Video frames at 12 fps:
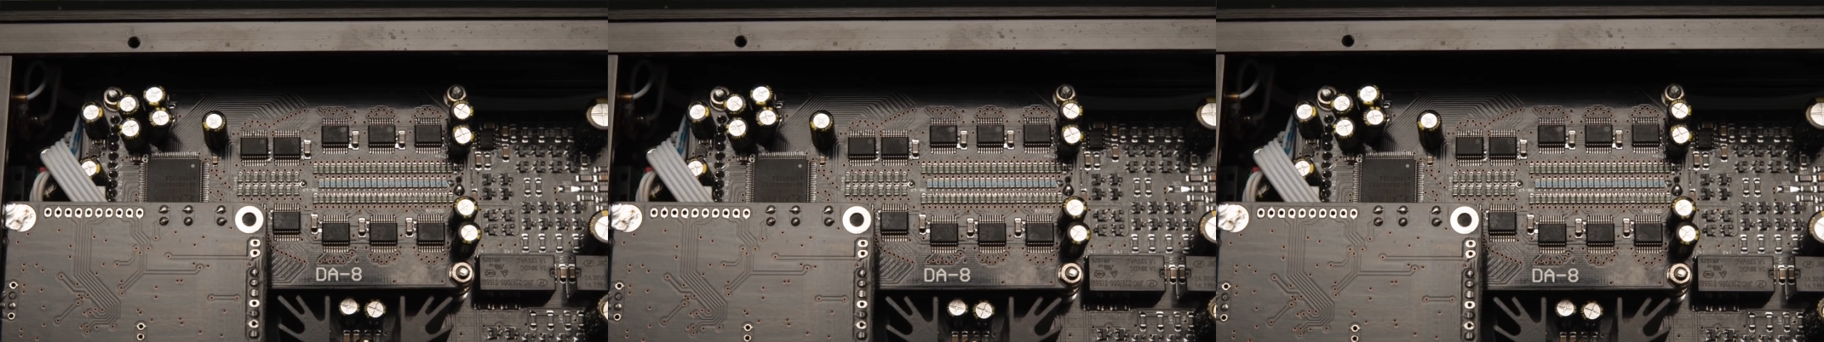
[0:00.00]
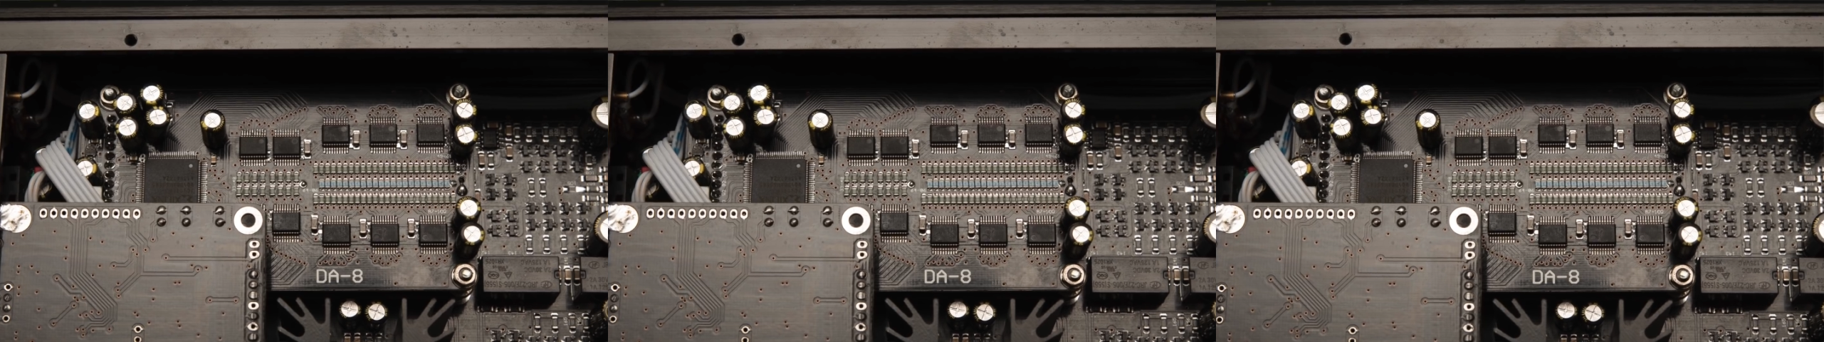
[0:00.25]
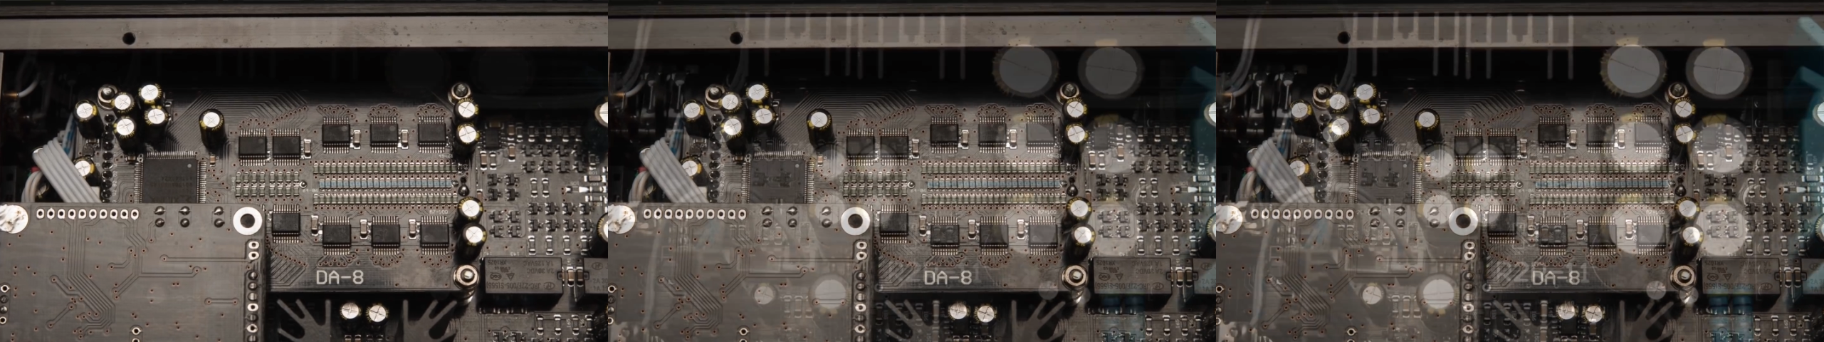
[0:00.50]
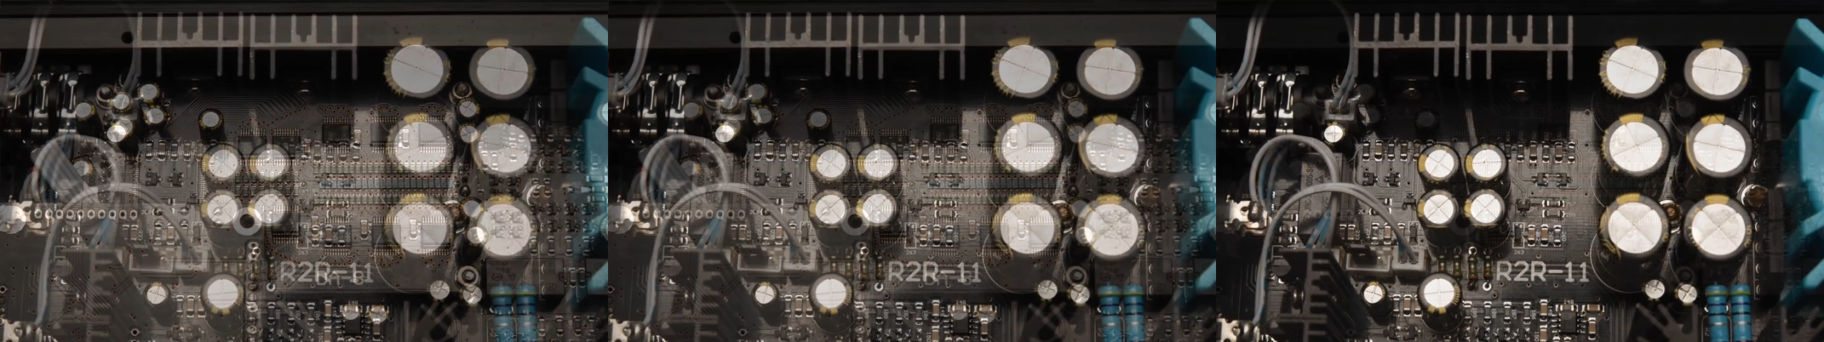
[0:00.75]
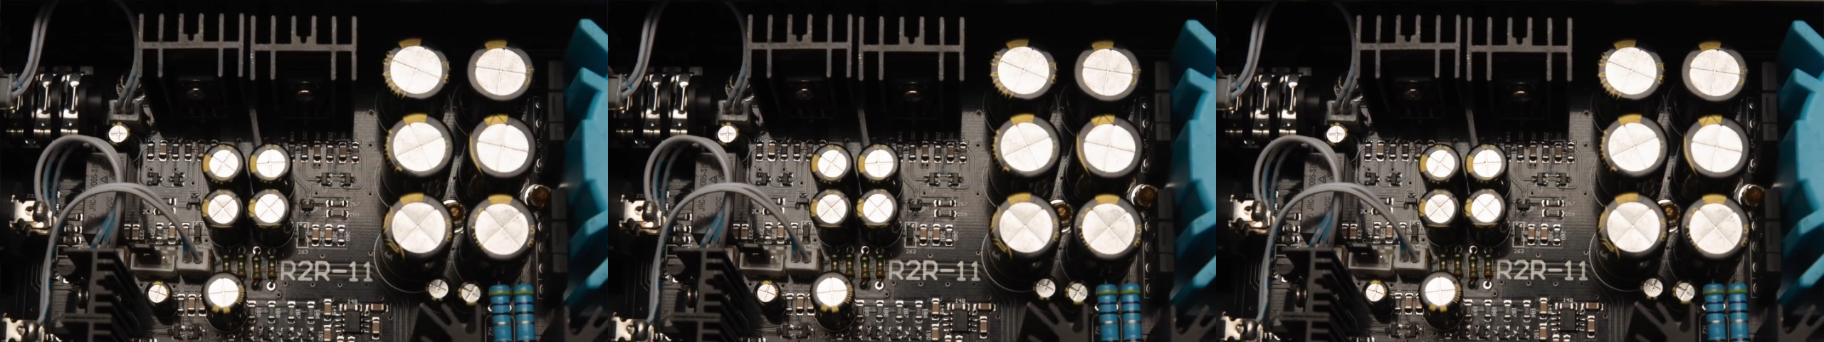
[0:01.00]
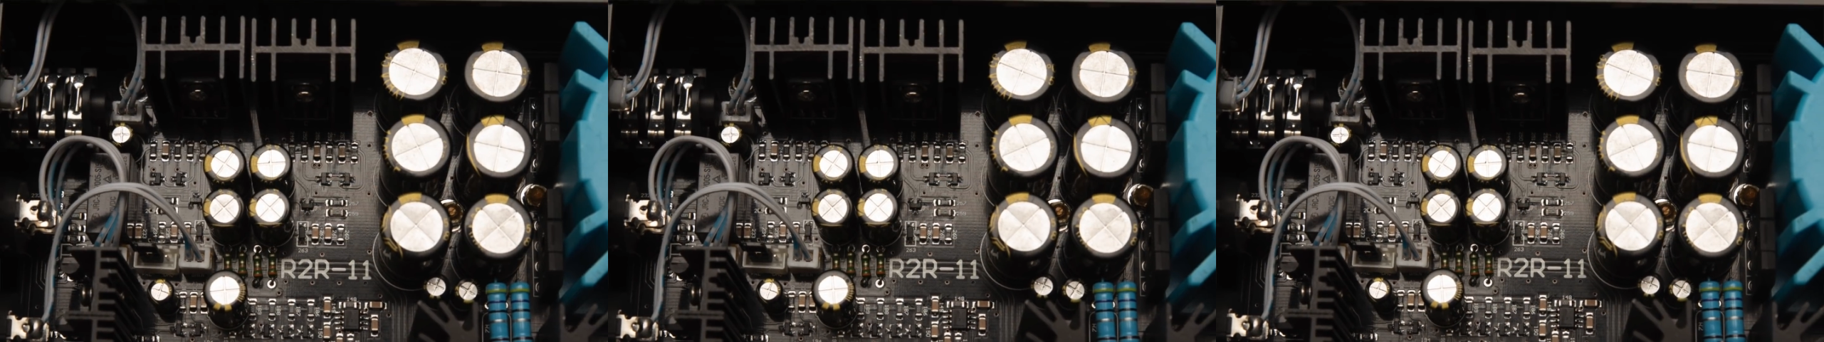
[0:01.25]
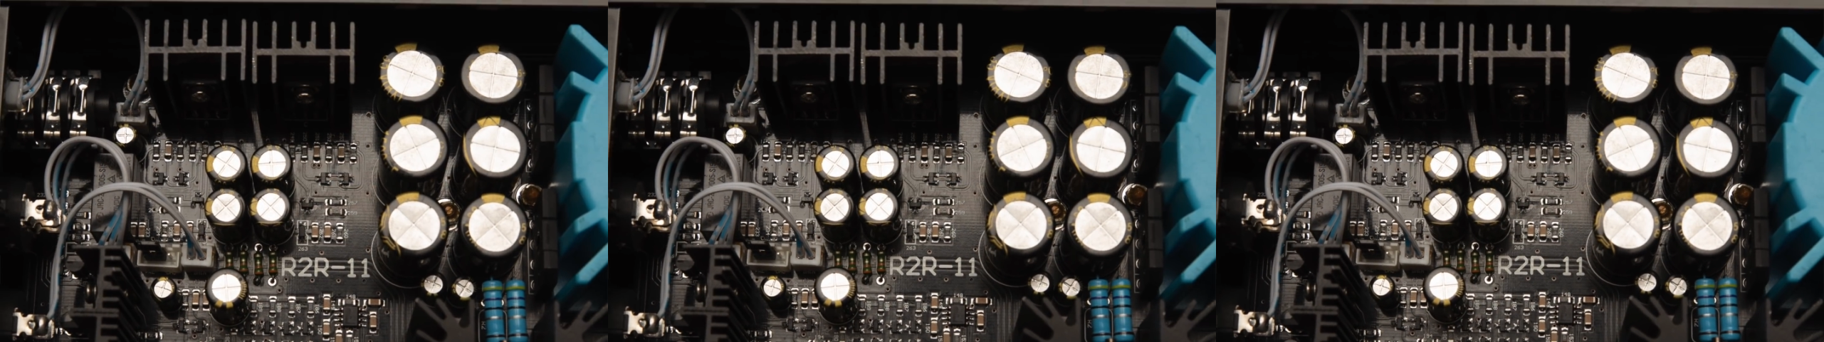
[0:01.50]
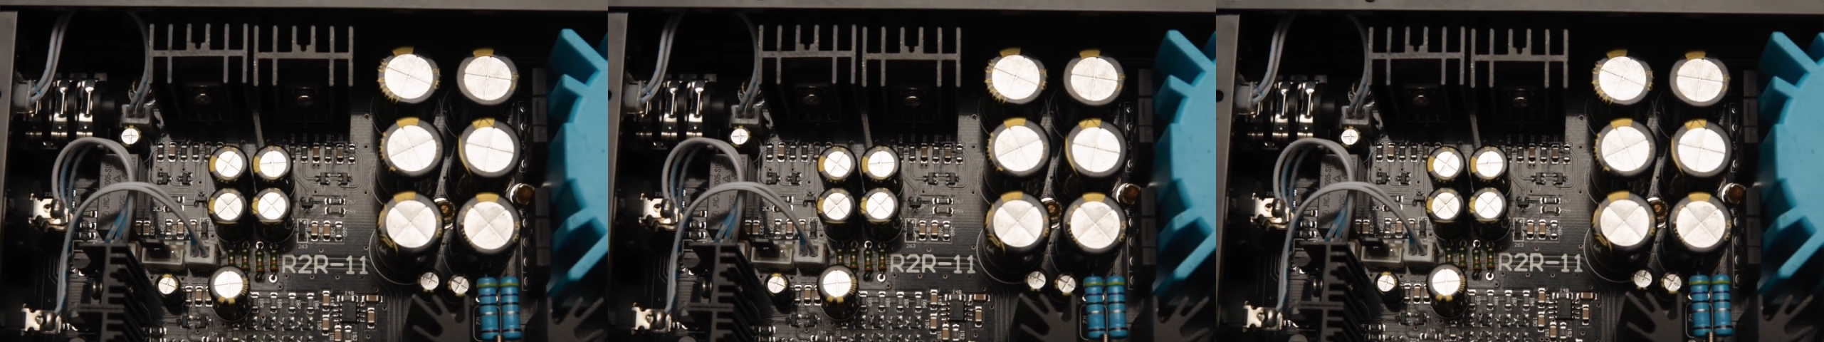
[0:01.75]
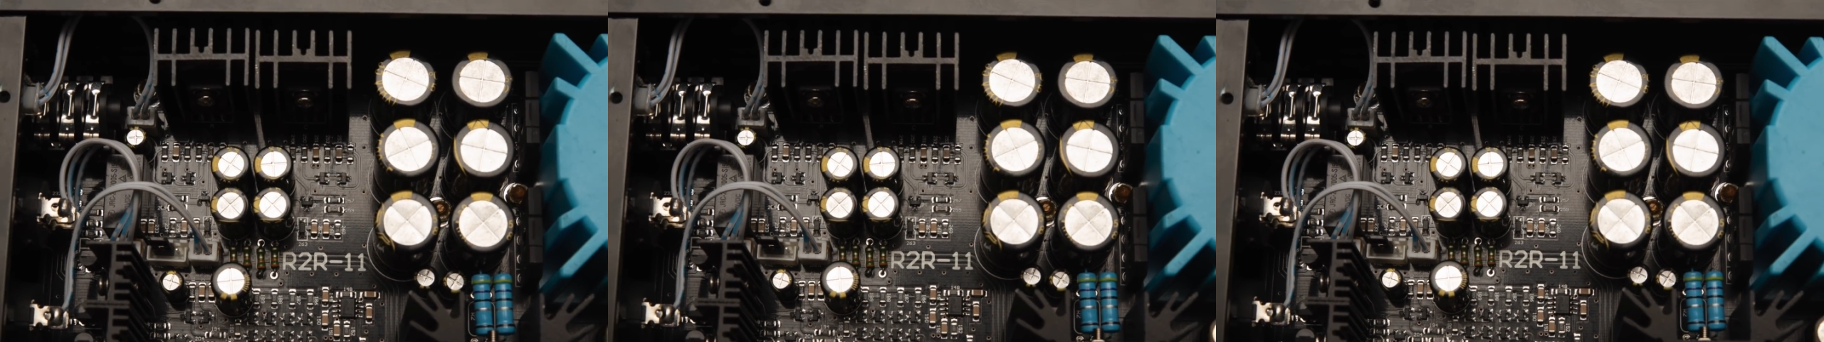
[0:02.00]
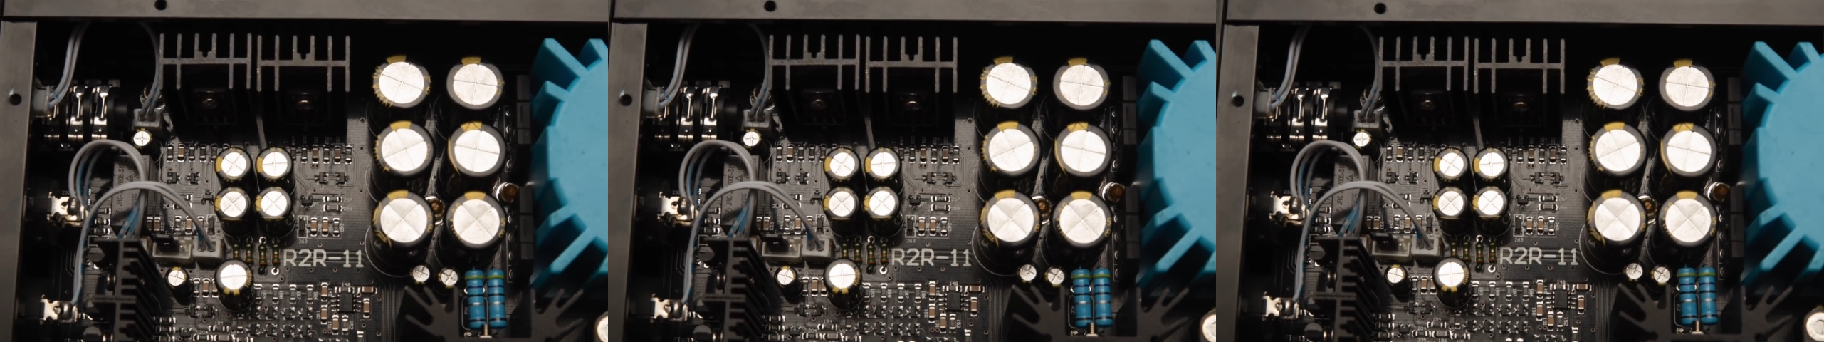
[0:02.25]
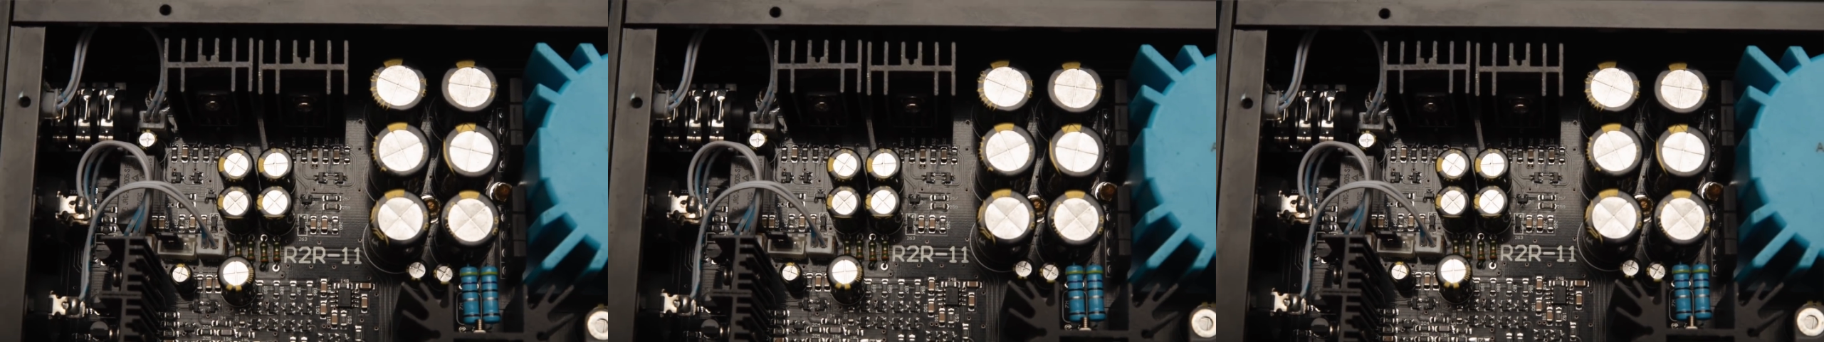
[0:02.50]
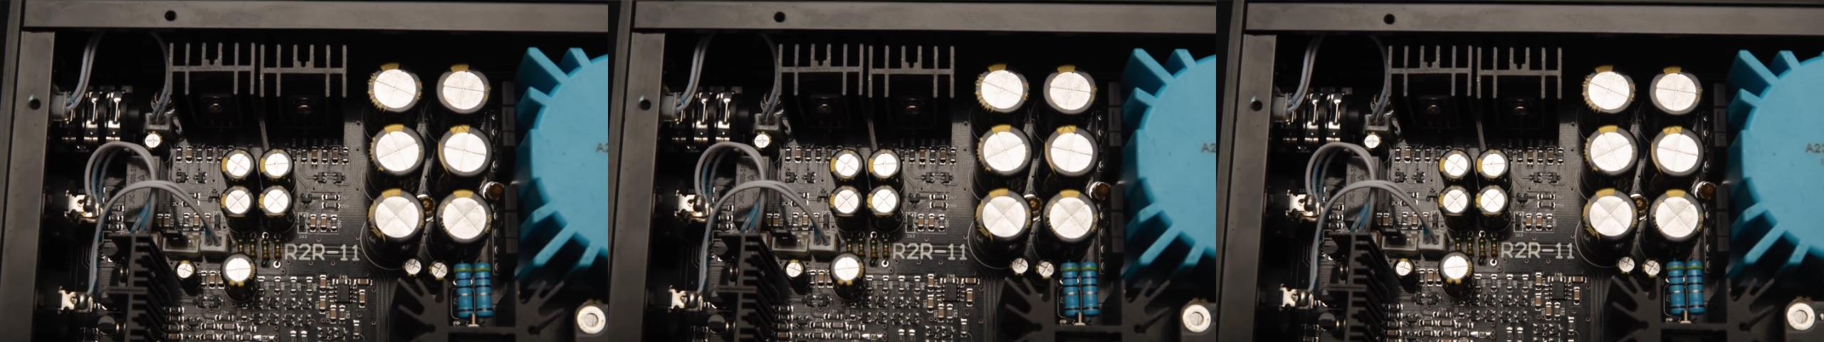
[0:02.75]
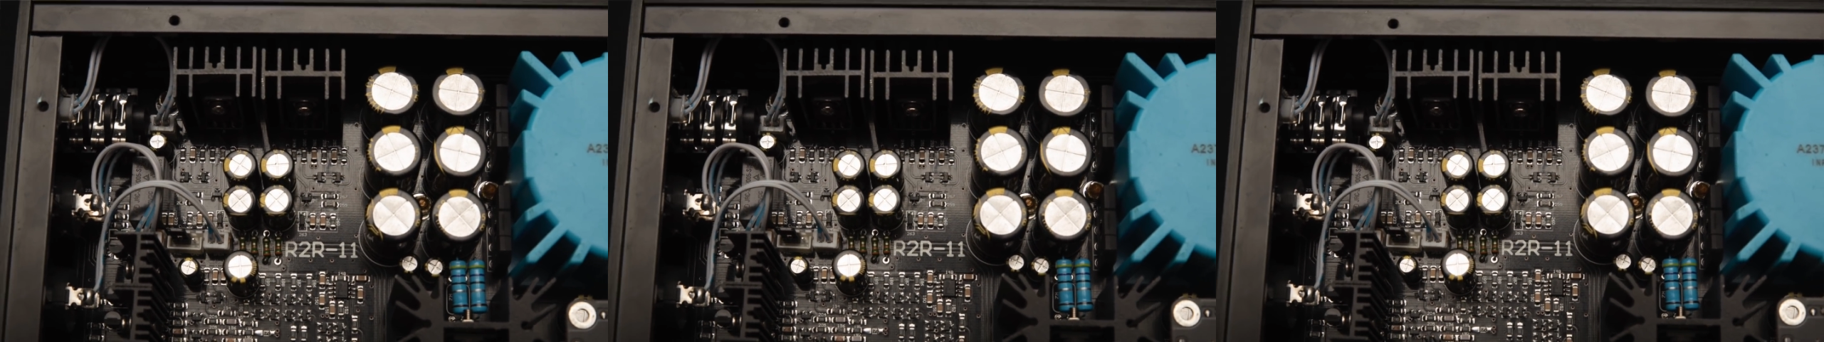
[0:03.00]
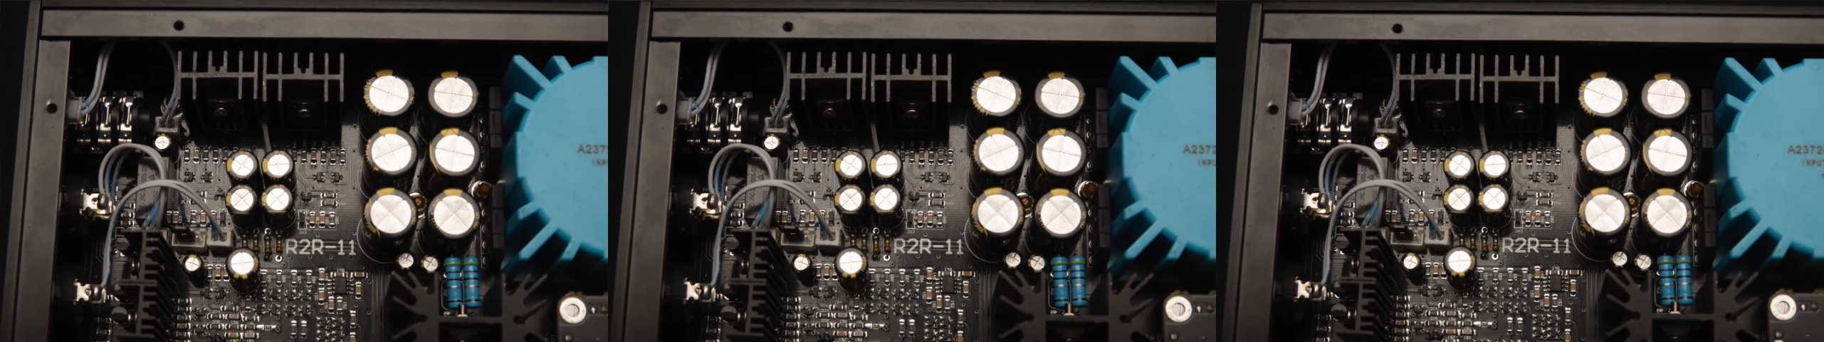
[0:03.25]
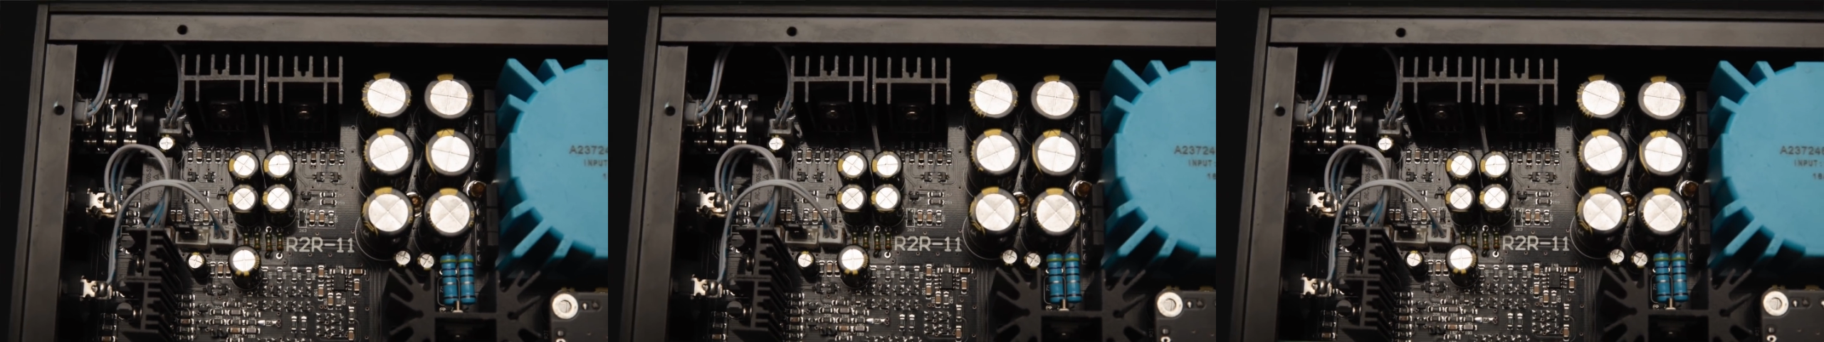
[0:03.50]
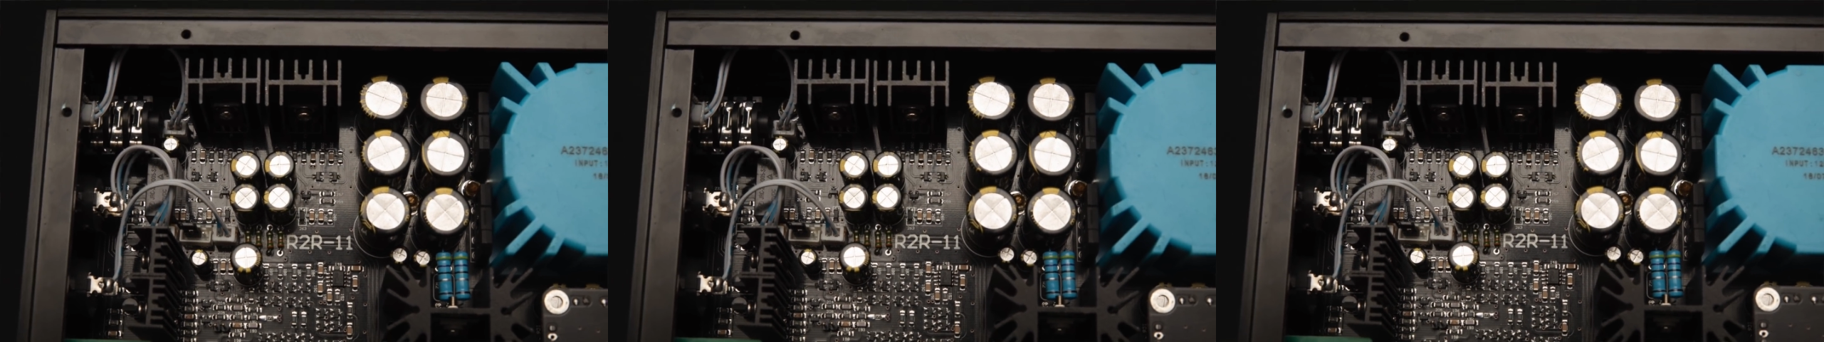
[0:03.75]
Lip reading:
(no speaker visible)